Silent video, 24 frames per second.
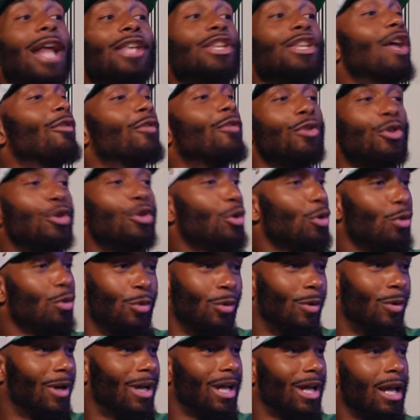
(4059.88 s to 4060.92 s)
never do.
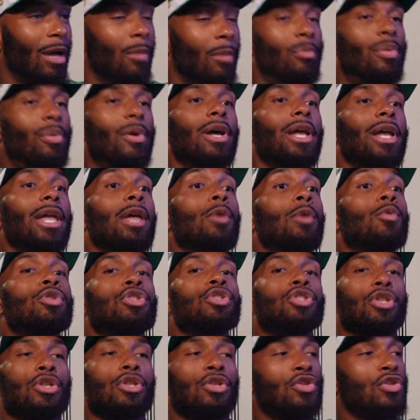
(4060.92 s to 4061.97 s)
Yeah, but it
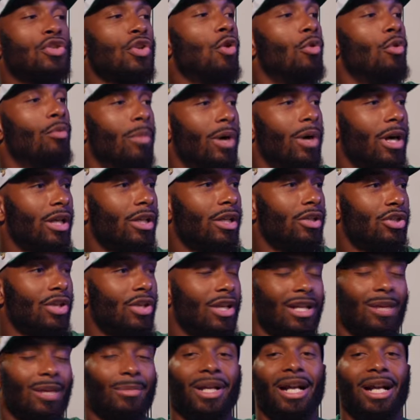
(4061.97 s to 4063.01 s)
was just so much,
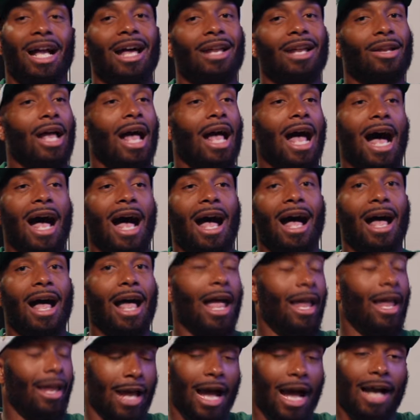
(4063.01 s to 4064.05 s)
and I'm like, I
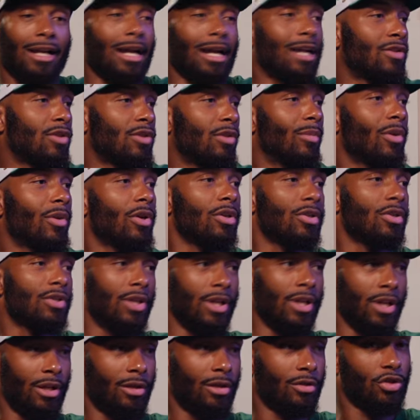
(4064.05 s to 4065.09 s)
I got submerged
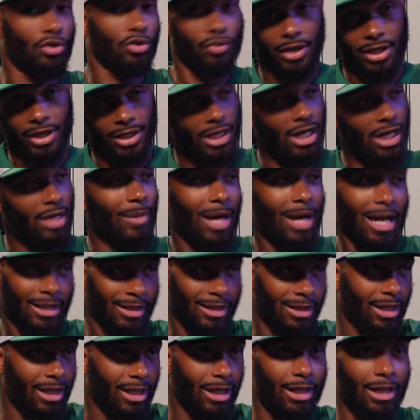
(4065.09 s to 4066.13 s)
in it straight yeah. up. I
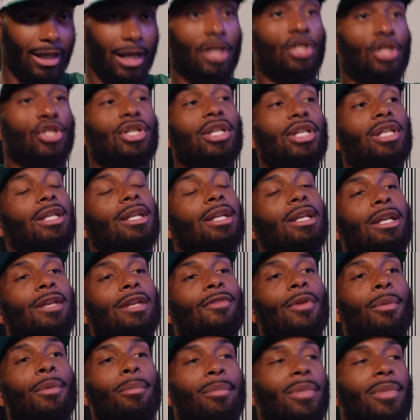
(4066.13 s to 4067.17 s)
did, and she didn't
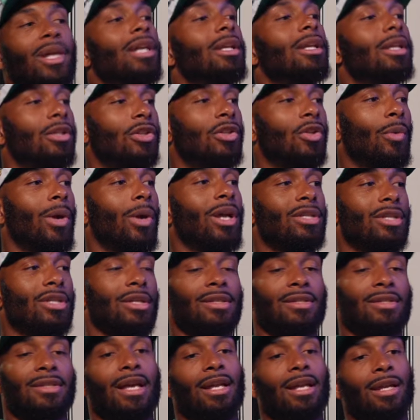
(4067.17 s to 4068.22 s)
even mean it the way she
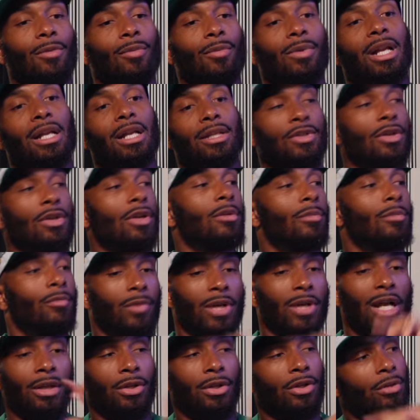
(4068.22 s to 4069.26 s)
said it. When I turned,
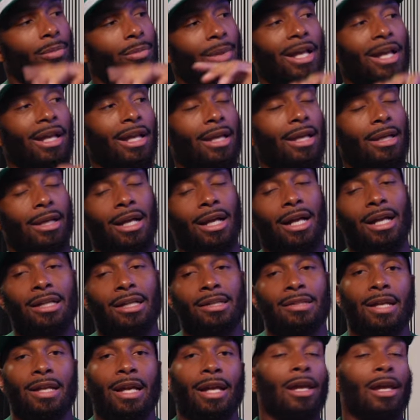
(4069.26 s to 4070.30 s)
when I look back at it in
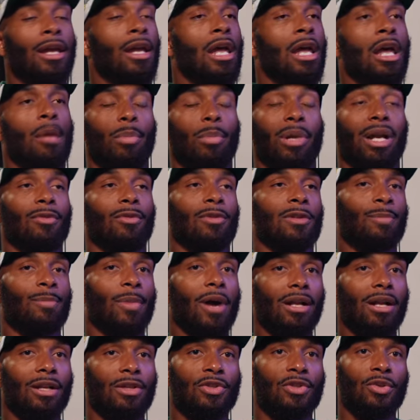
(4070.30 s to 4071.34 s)
hindsight, but I
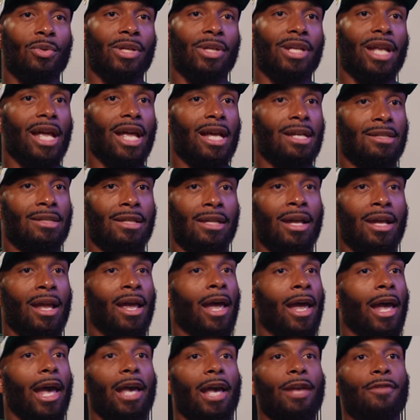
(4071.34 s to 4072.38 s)
responded to it nasty,
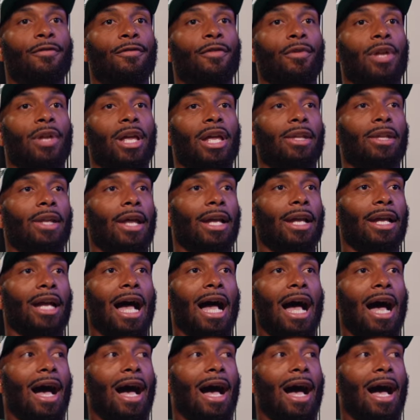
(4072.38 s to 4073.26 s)
and for and like